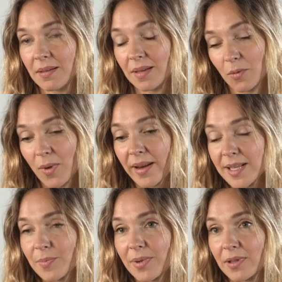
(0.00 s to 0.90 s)
in one
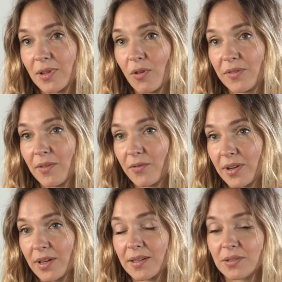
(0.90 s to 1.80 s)
aspect of their
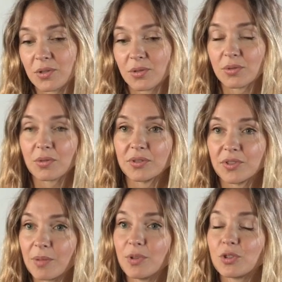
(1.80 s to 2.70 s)
work, to
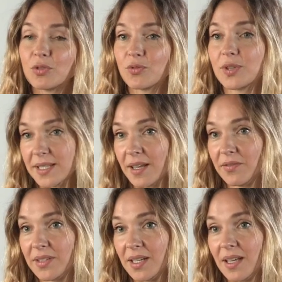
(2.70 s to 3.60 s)
contribute to food
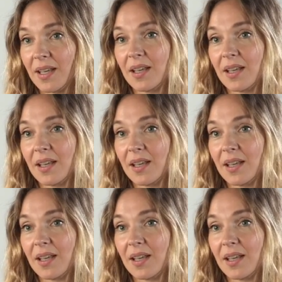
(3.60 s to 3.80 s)
safety.